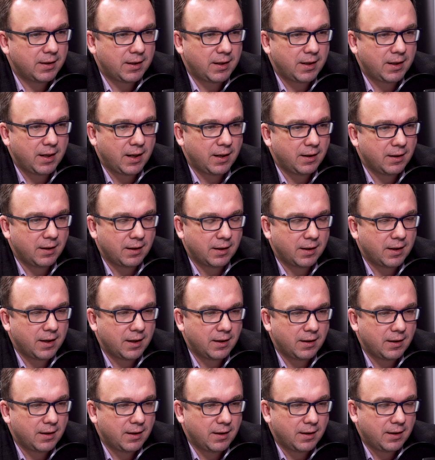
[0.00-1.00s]

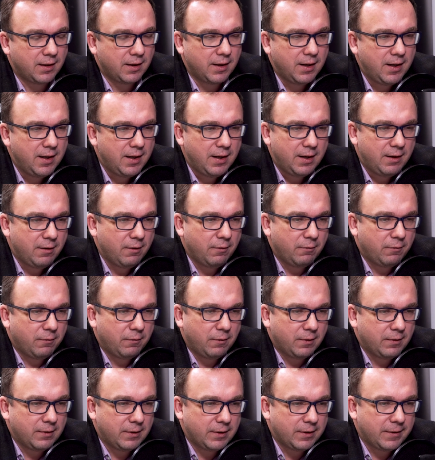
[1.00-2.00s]
can
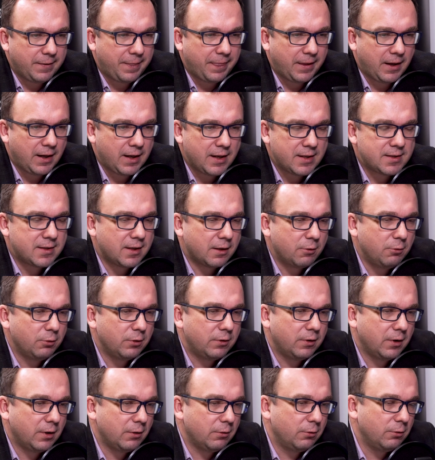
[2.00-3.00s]
has a
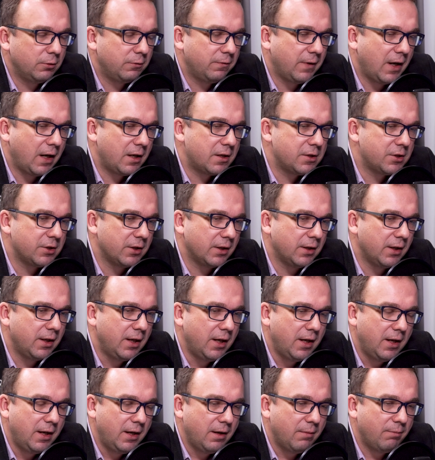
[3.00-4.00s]
good function.
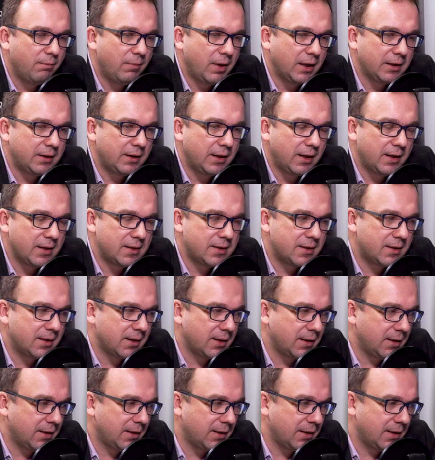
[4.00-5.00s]
But as
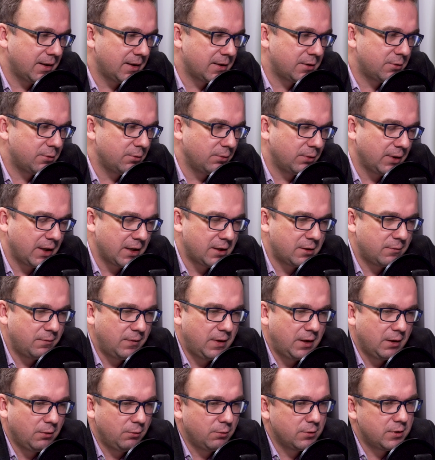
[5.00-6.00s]
soon as
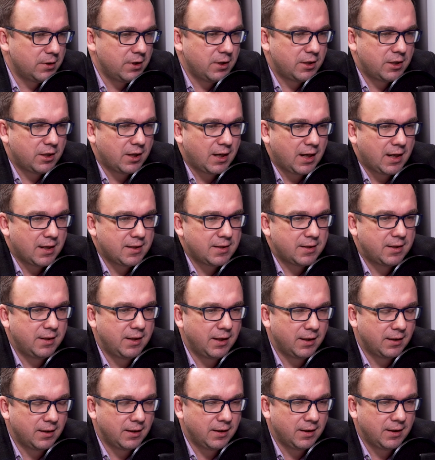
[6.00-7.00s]
we lose the trust,
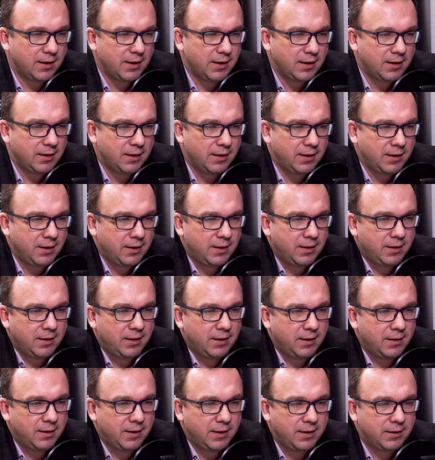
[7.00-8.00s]
then
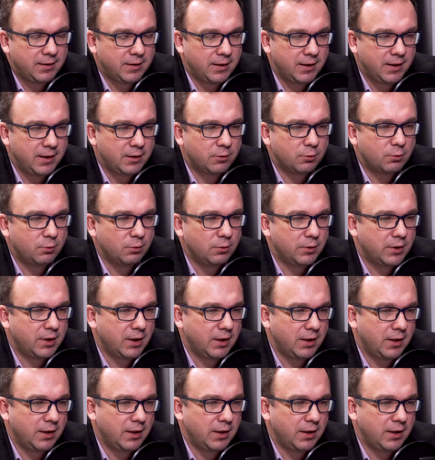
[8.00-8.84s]
it could